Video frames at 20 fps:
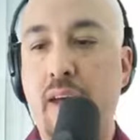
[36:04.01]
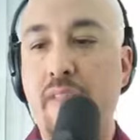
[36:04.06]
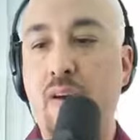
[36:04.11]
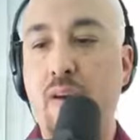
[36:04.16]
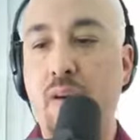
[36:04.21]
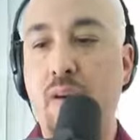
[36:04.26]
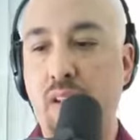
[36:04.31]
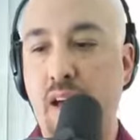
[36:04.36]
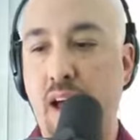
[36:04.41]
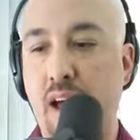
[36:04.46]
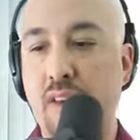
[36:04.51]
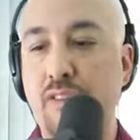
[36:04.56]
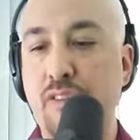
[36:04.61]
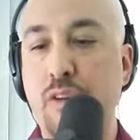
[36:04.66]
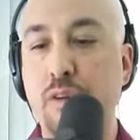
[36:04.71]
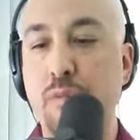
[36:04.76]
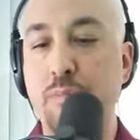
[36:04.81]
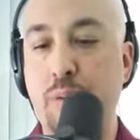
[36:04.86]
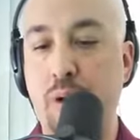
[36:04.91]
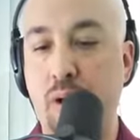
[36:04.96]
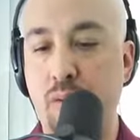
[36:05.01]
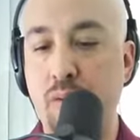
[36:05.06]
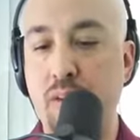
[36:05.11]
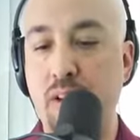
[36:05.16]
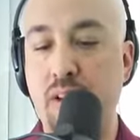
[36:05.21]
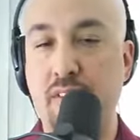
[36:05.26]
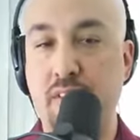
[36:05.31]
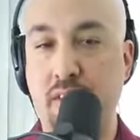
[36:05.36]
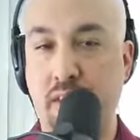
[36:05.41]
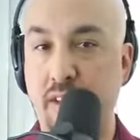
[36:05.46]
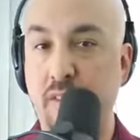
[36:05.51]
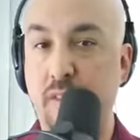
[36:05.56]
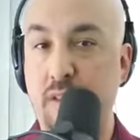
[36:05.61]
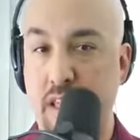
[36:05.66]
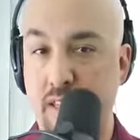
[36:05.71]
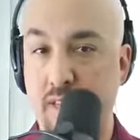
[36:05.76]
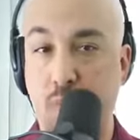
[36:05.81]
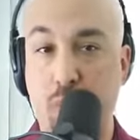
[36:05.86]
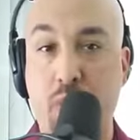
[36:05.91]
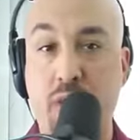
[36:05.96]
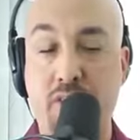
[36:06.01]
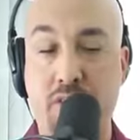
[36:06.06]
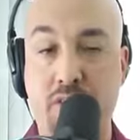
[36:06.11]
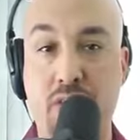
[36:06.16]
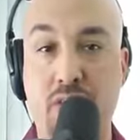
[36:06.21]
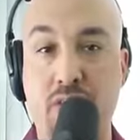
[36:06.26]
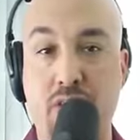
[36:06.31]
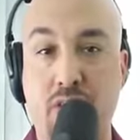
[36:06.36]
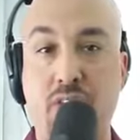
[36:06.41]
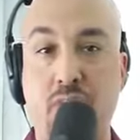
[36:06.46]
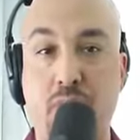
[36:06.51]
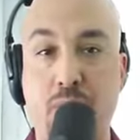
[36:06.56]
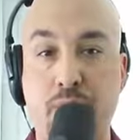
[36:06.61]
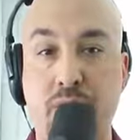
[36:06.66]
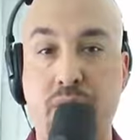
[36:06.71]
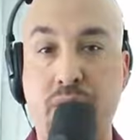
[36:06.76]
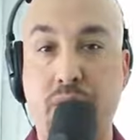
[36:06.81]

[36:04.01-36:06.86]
there are a lot of components, and, and the ones you just